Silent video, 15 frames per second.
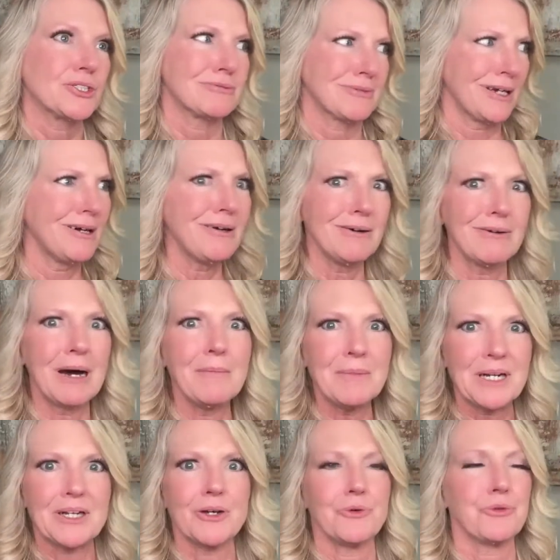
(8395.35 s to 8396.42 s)
No, I'm
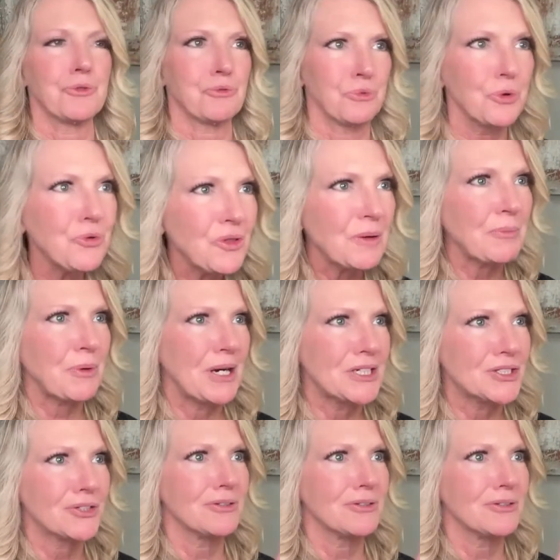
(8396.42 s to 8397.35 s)
going to go through the pressure.